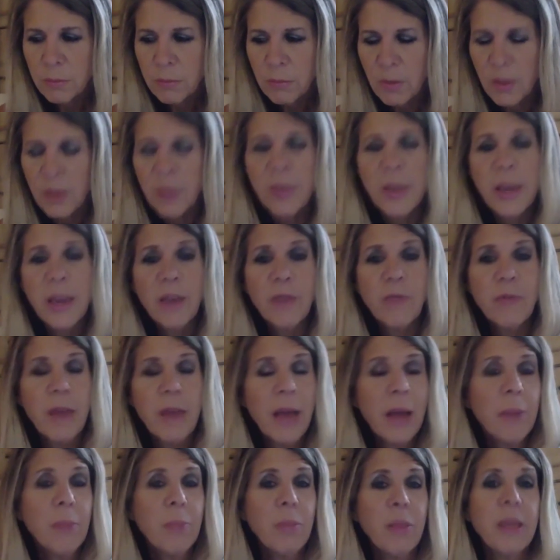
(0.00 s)
they have
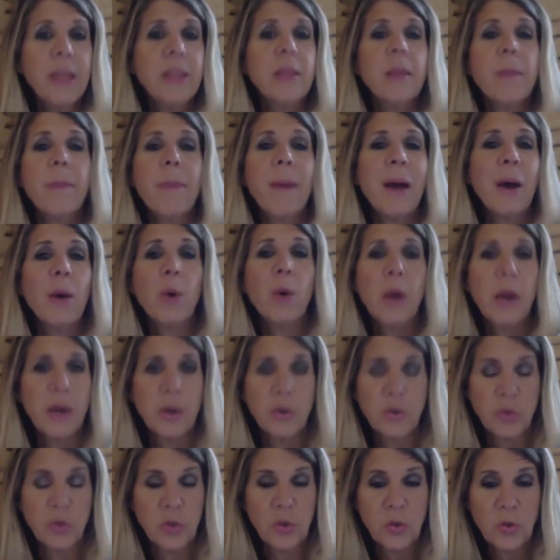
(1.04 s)
not played the
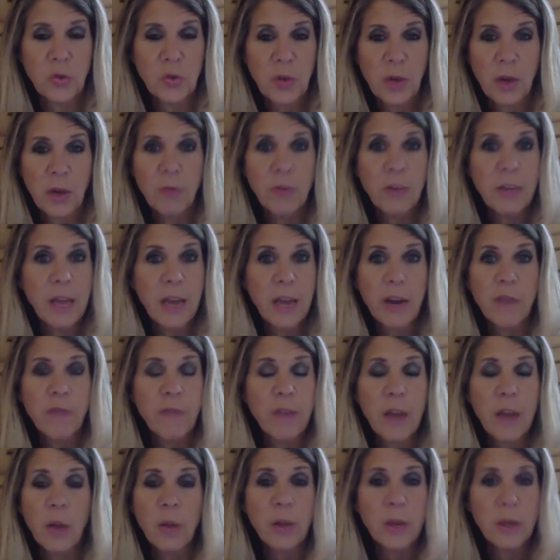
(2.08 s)
powerhouses of the
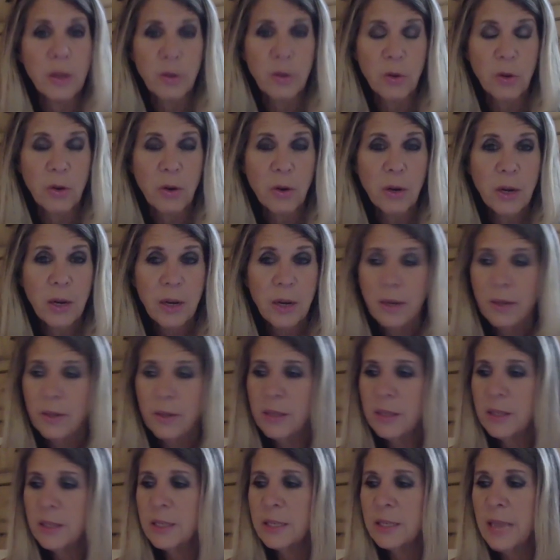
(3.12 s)
NFL either. This
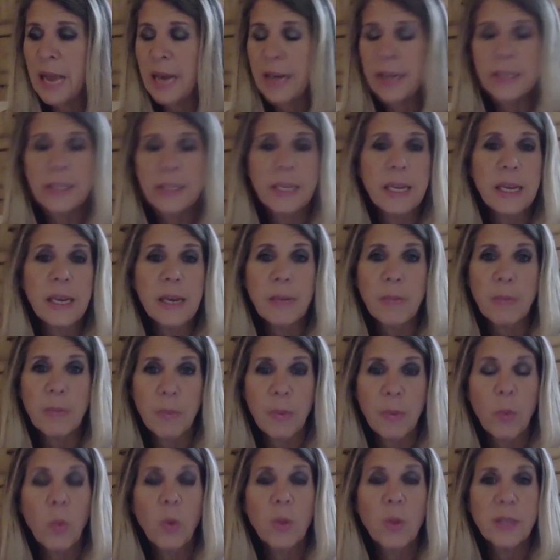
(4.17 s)
is not a team,
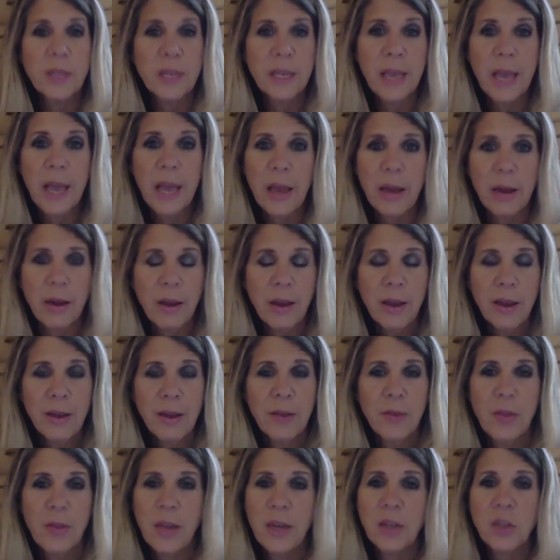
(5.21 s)
once again,
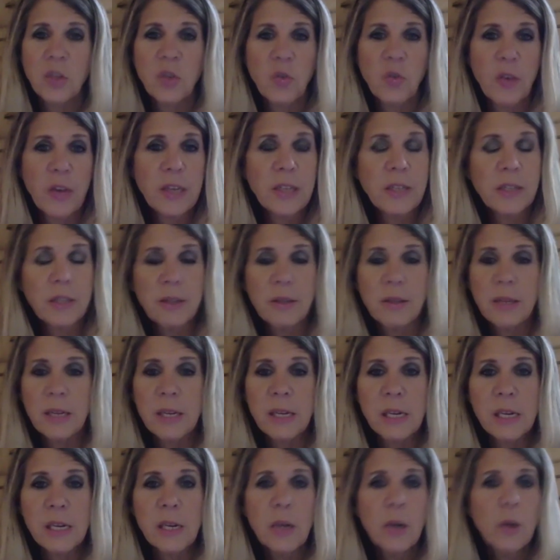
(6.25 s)
that has faced
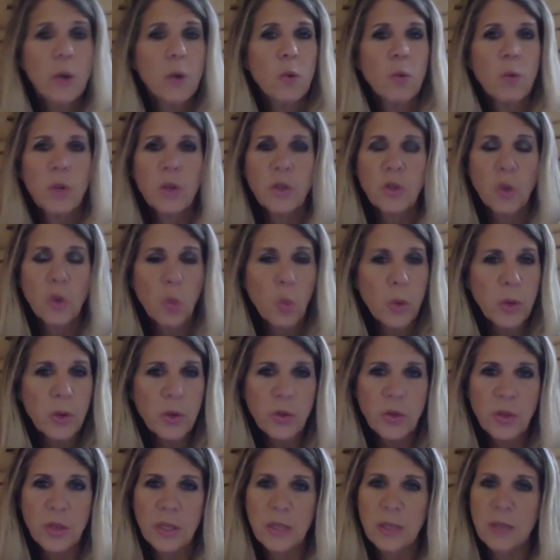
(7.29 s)
the Russell
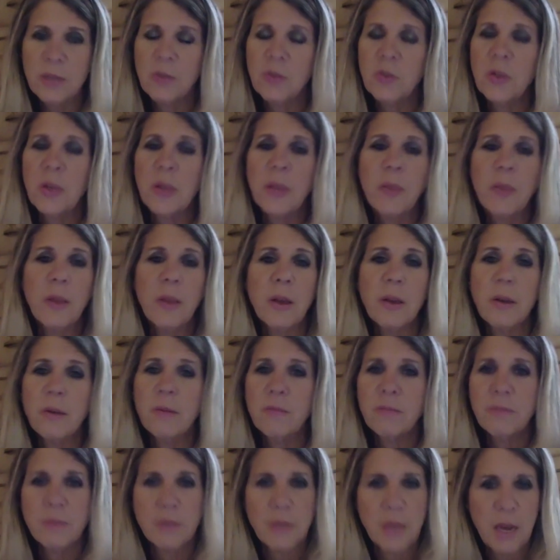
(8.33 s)
Wilsons and the
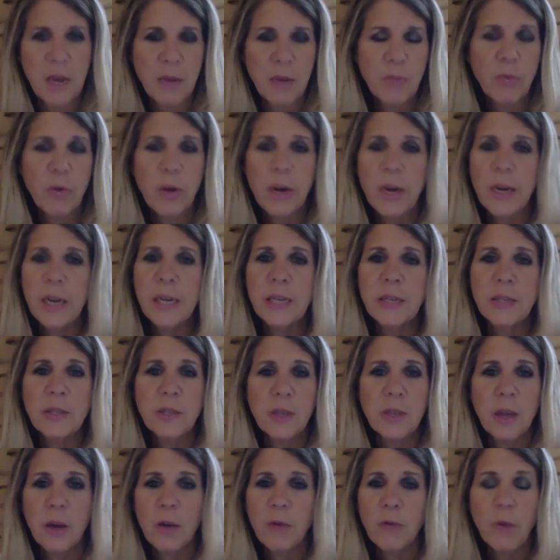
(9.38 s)
Tom Brady's
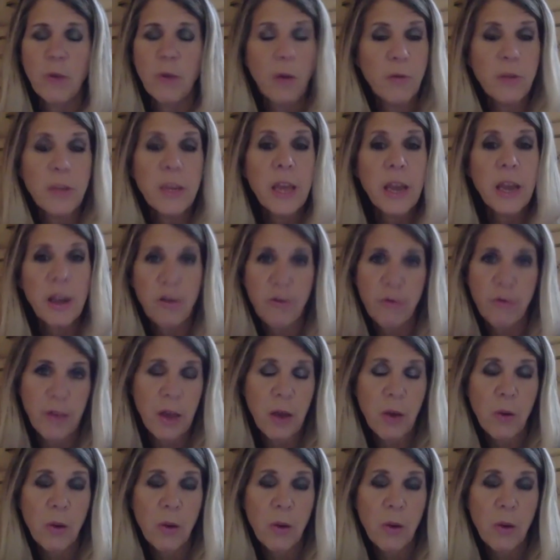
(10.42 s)
of, of the NFL.